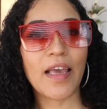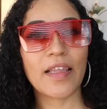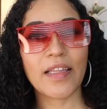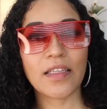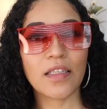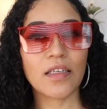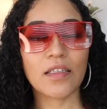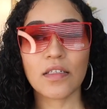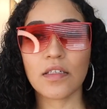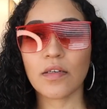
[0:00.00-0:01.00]
And they
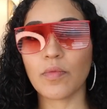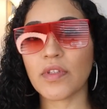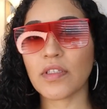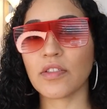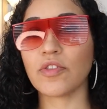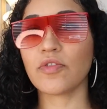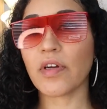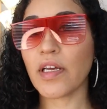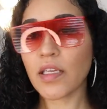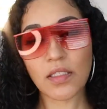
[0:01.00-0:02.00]
look good with this
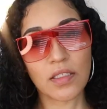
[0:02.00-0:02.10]
dress.